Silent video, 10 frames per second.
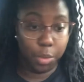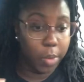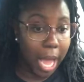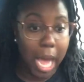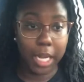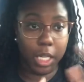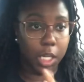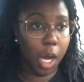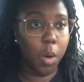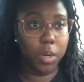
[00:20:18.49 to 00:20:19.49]
you got it,
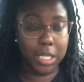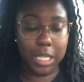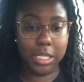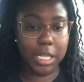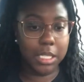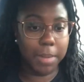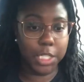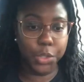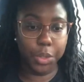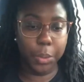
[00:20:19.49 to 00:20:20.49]
go, because that's that's my
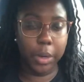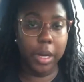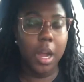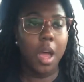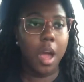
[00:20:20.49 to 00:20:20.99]
soror.